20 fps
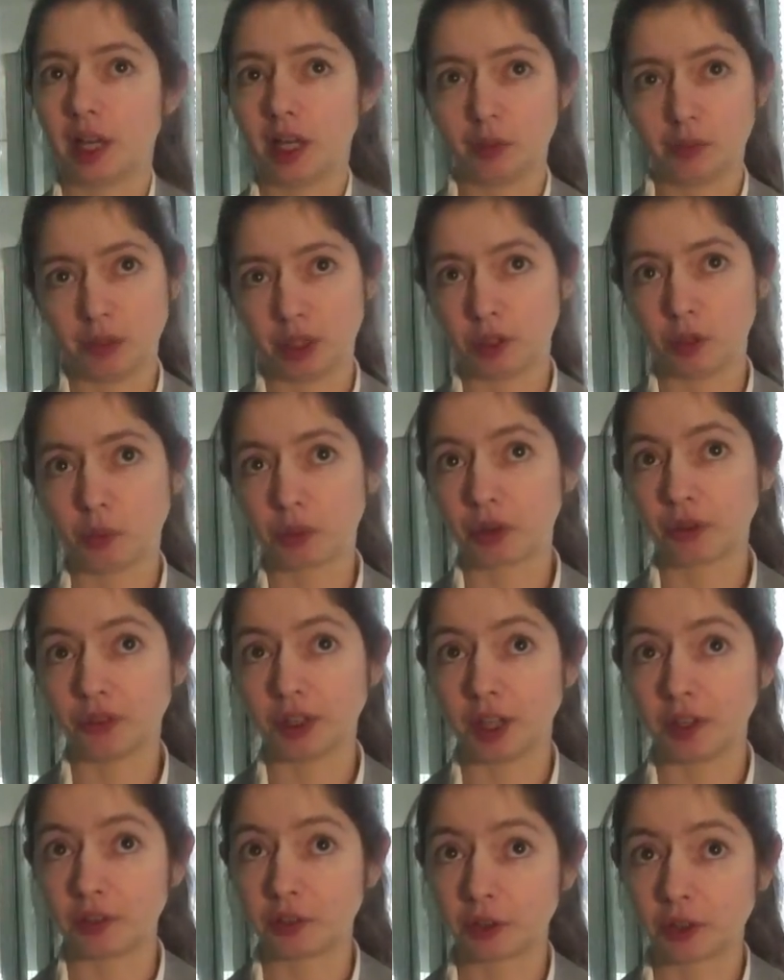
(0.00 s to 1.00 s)
I meet the
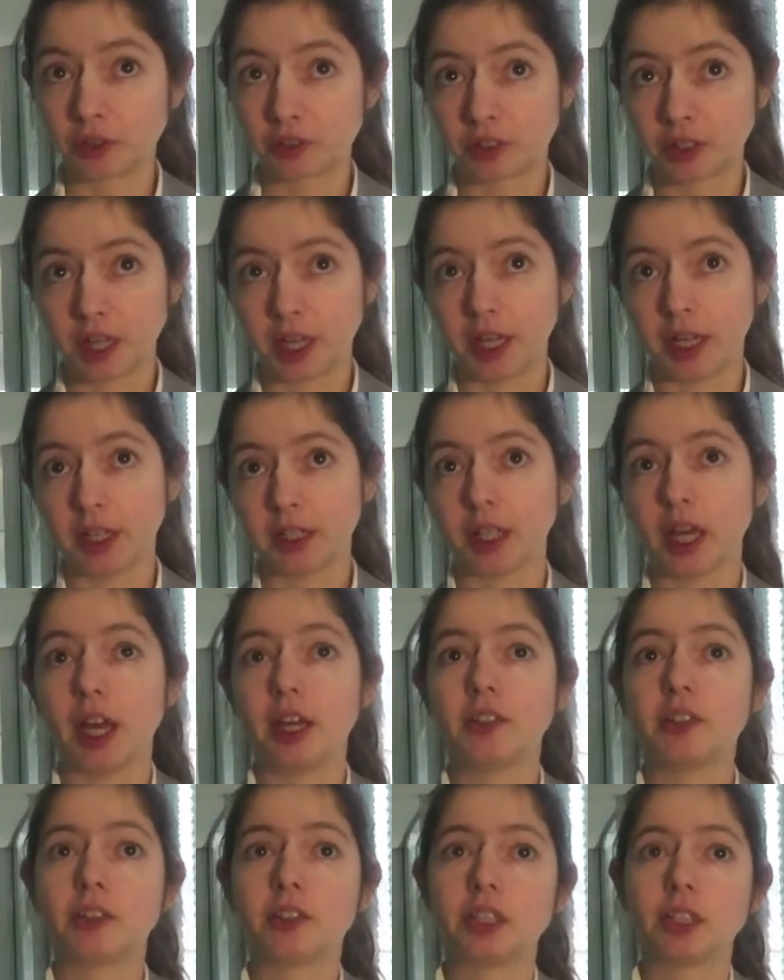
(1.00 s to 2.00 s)
professors and
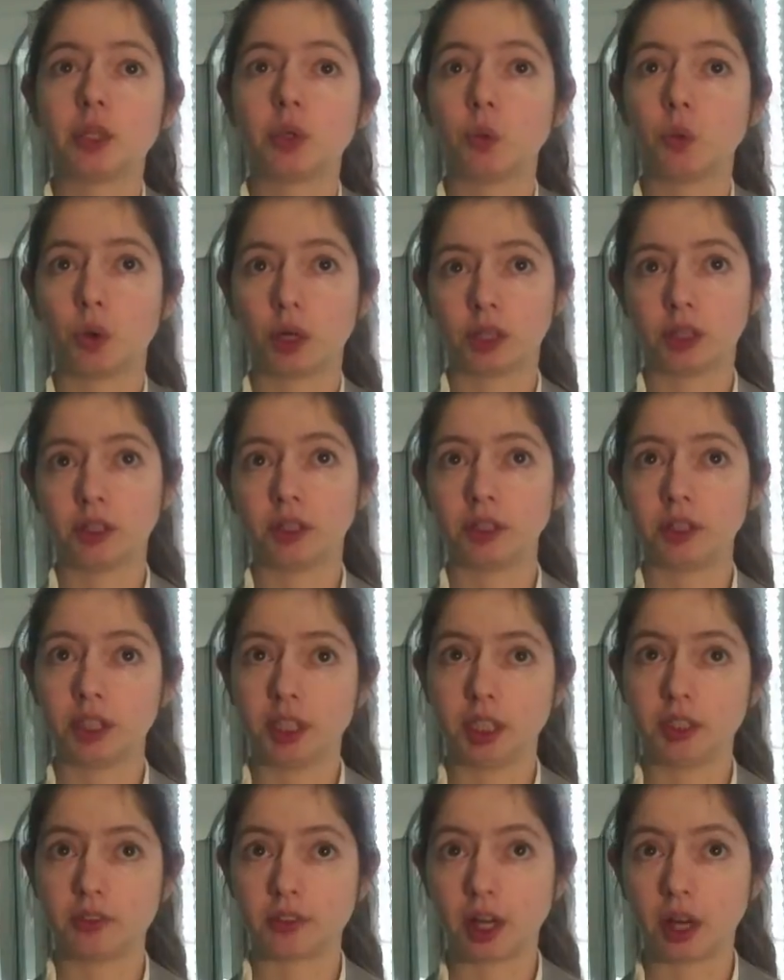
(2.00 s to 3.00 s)
I see what their
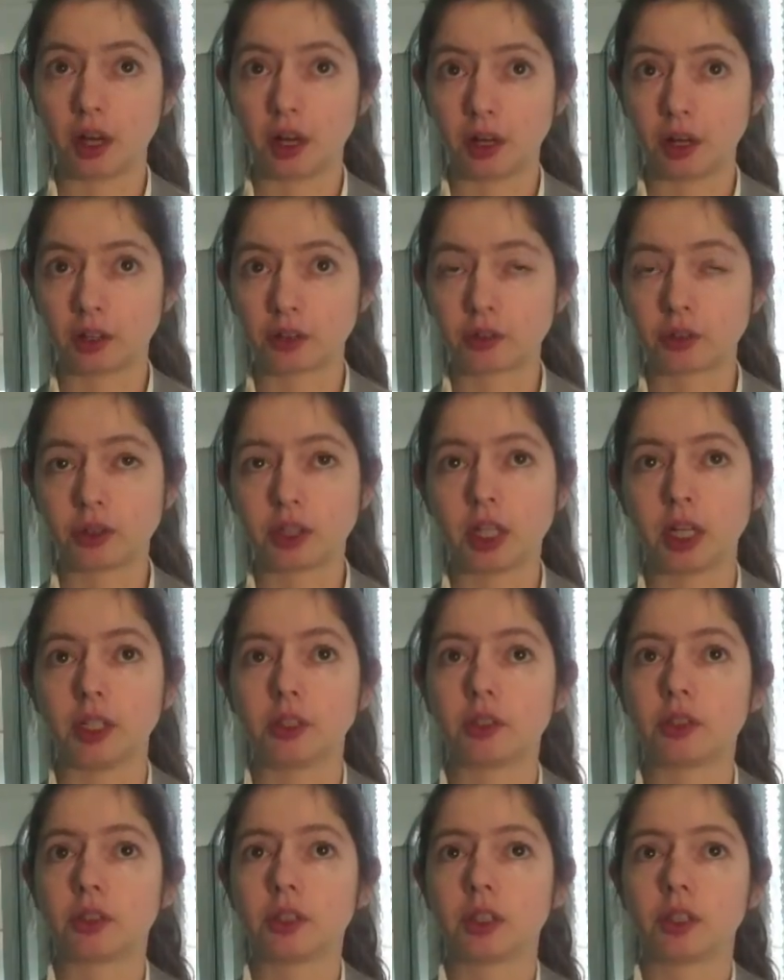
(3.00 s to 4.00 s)
needs are so
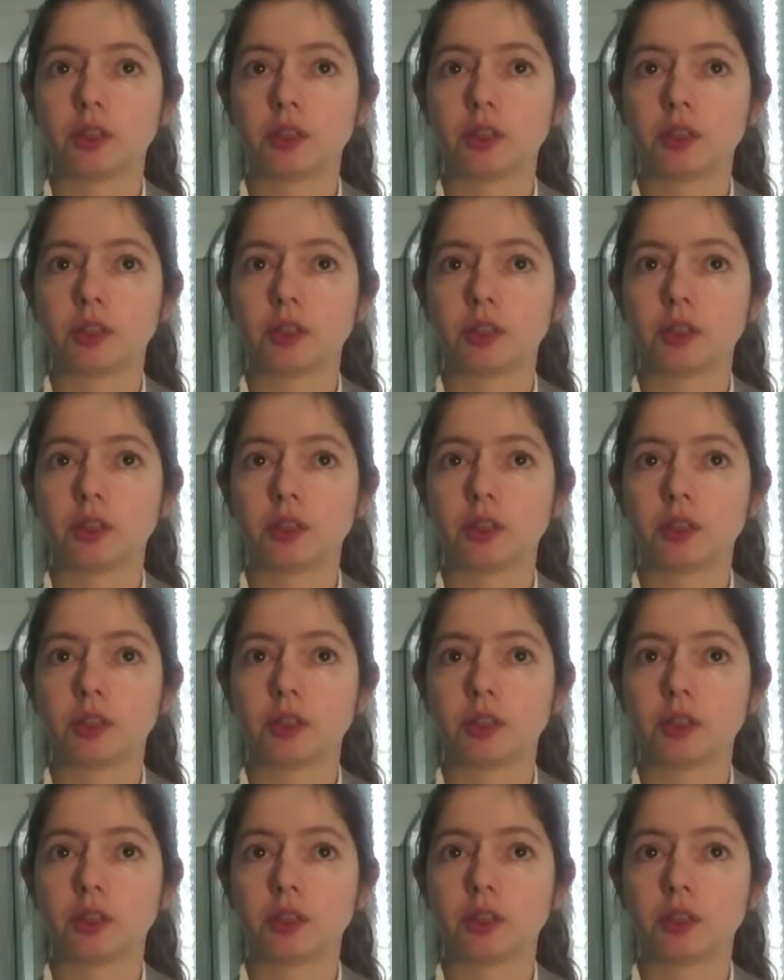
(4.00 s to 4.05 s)
that